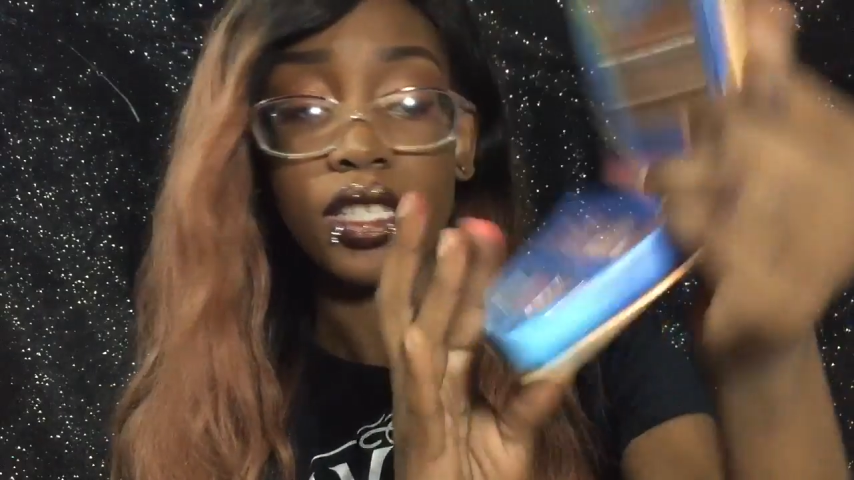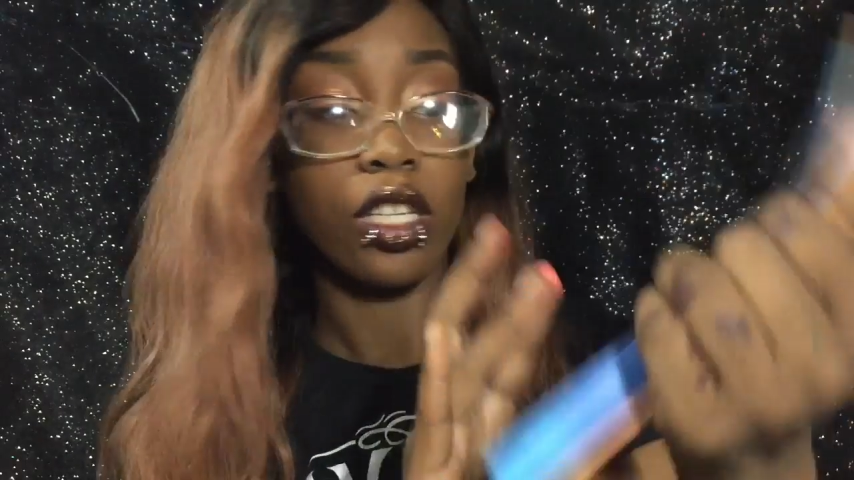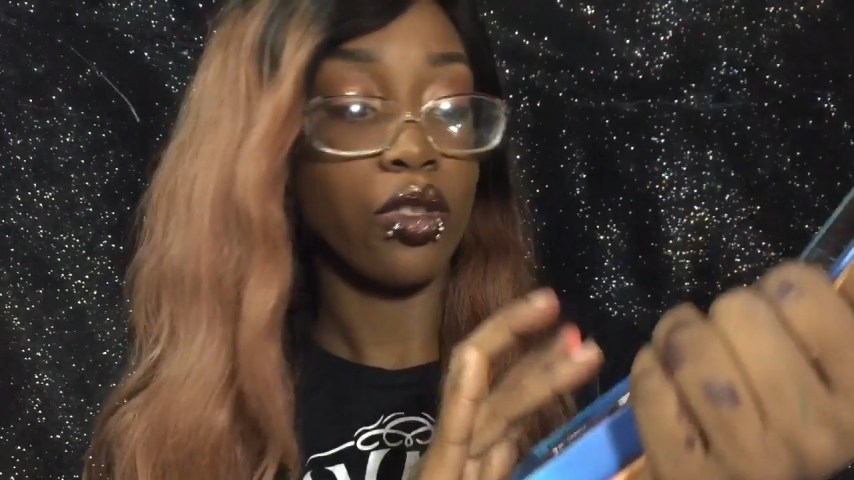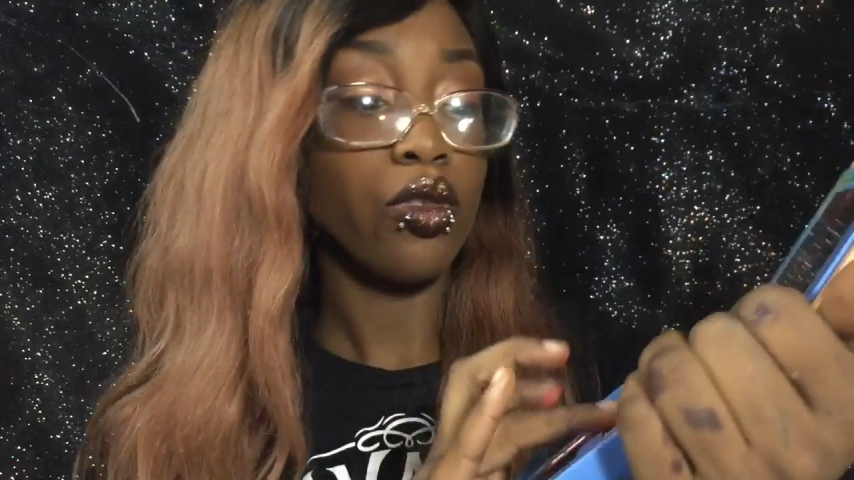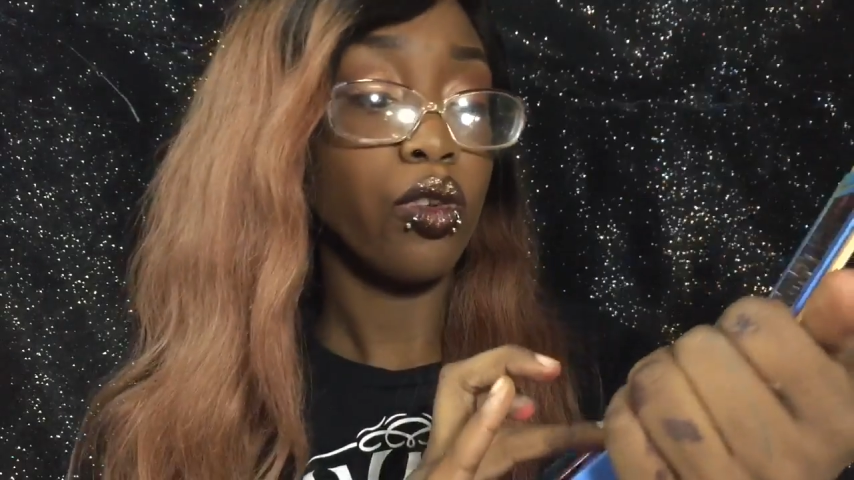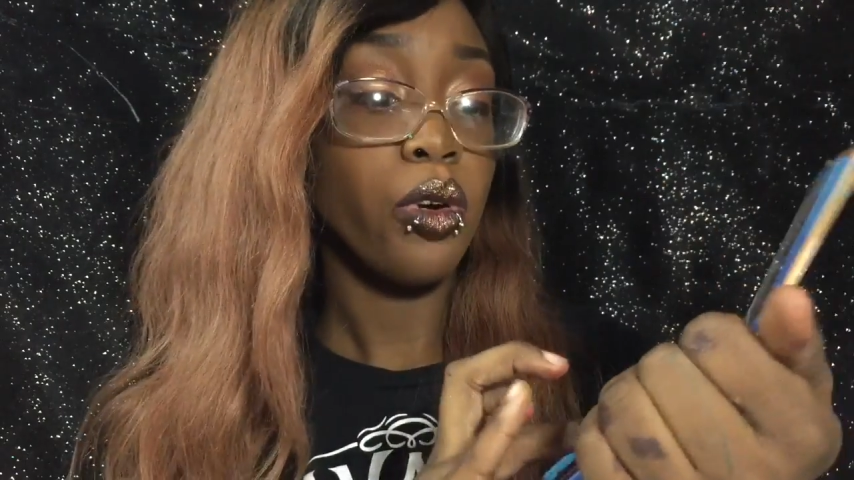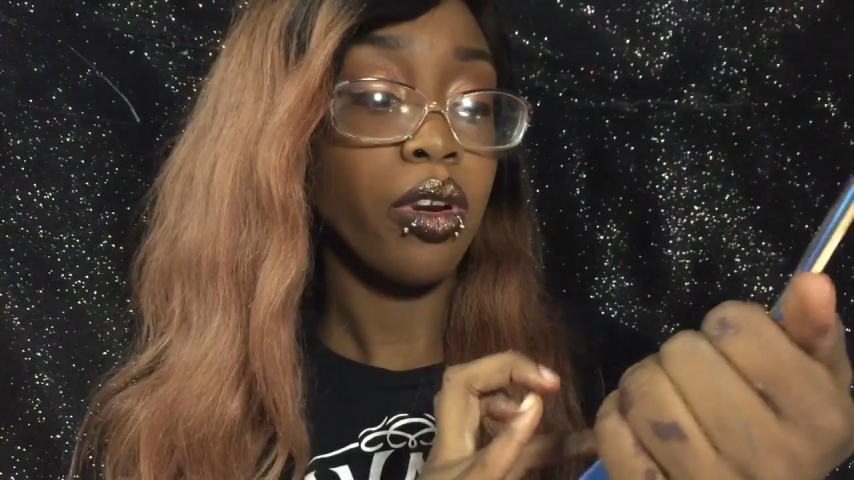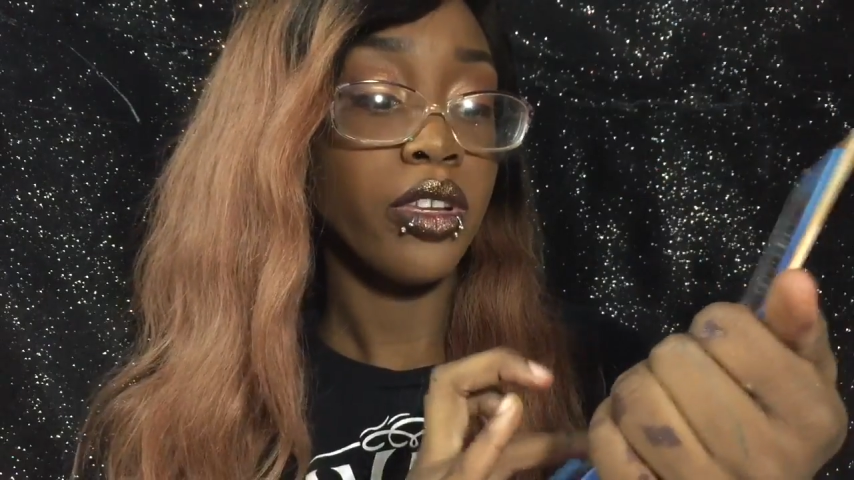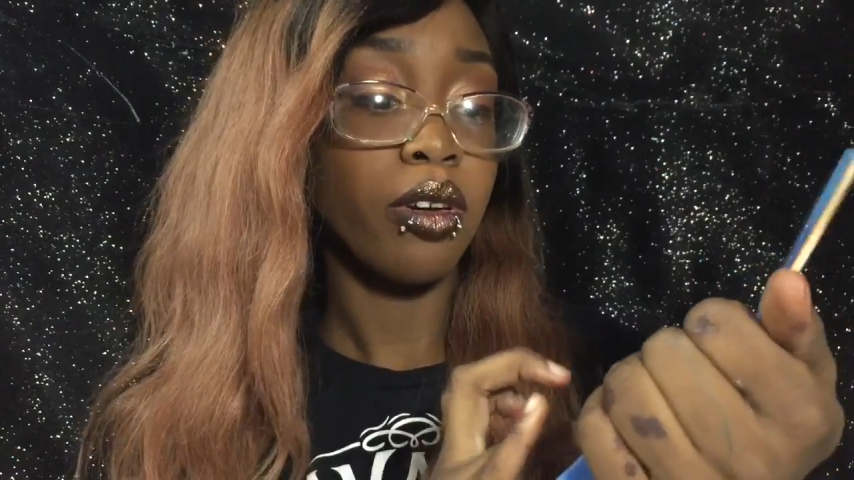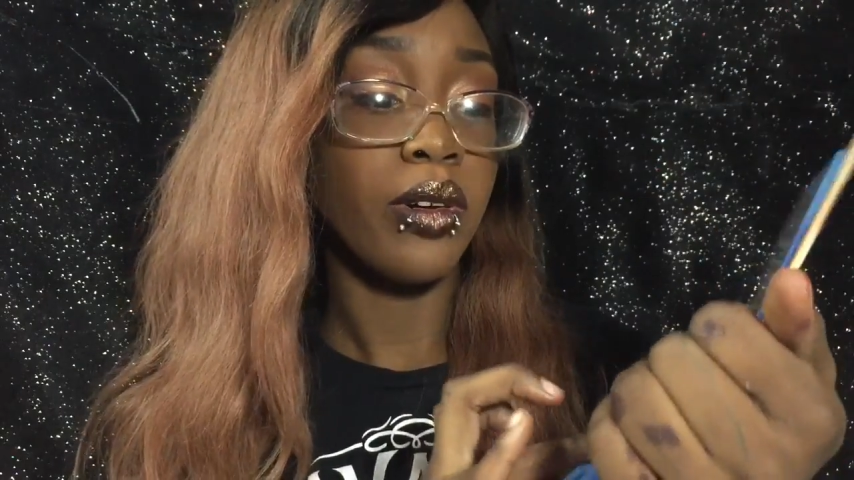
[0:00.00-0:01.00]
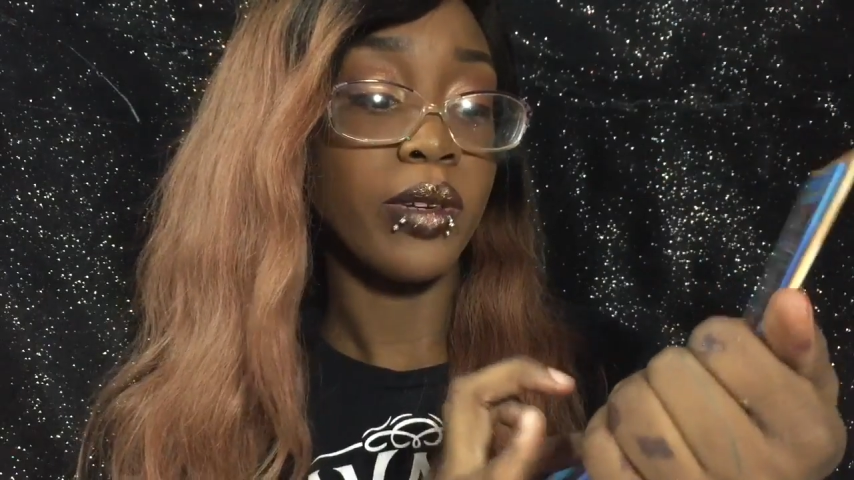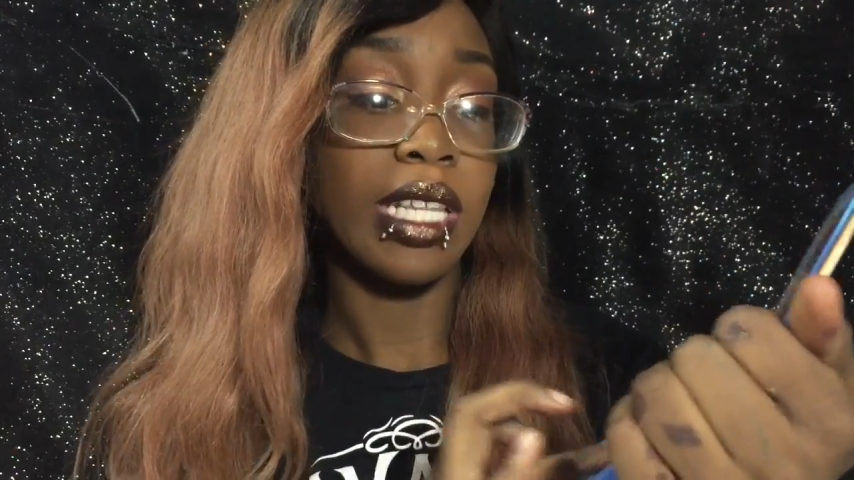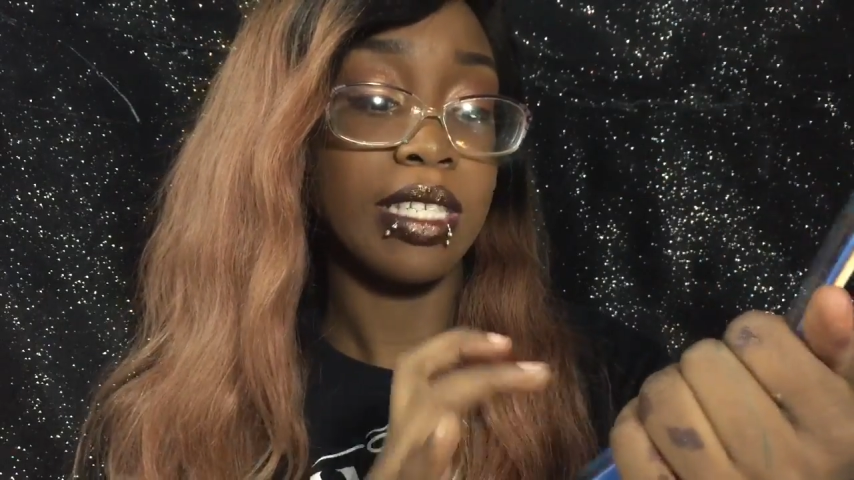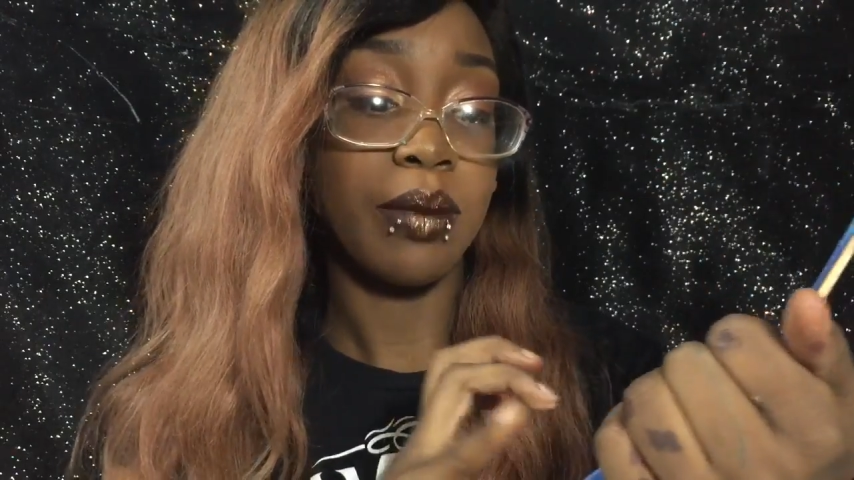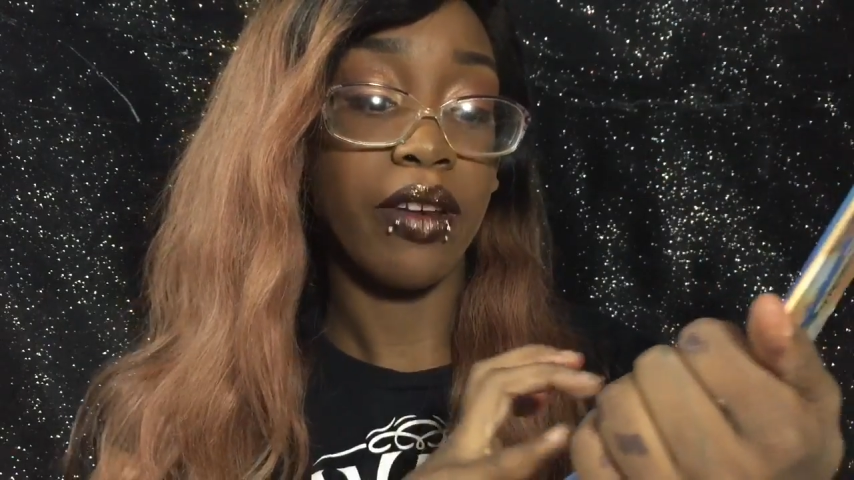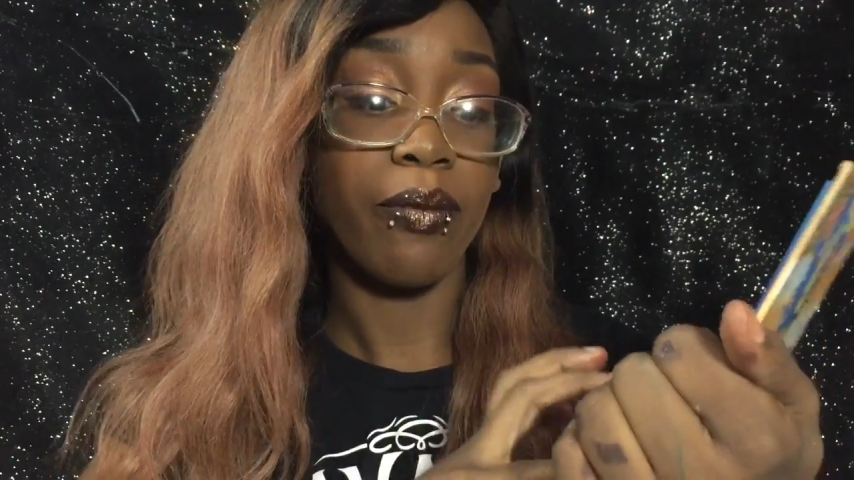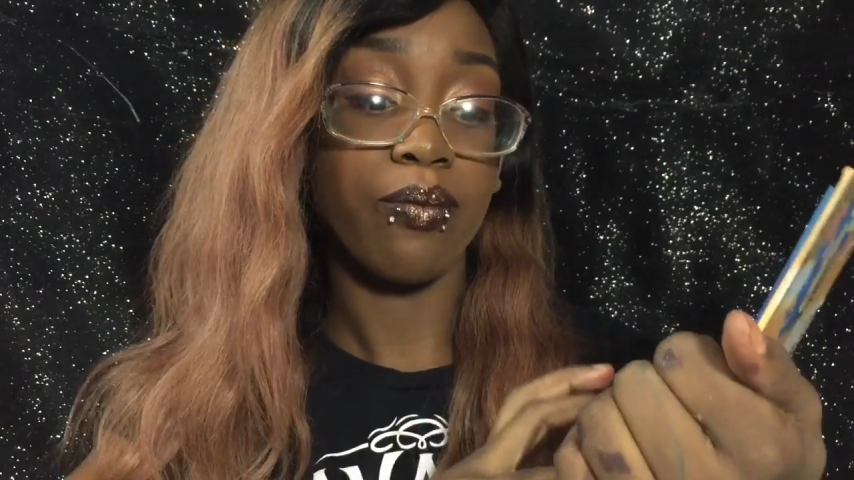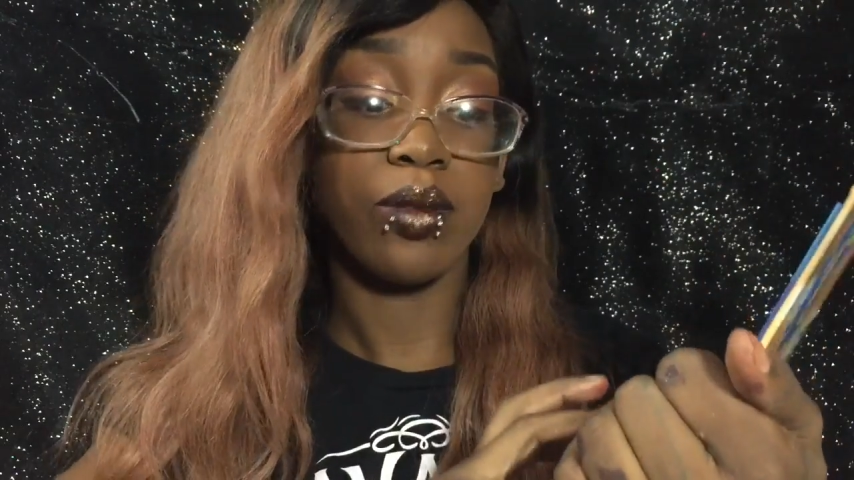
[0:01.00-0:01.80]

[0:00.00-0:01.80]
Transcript: in a tutorial that's my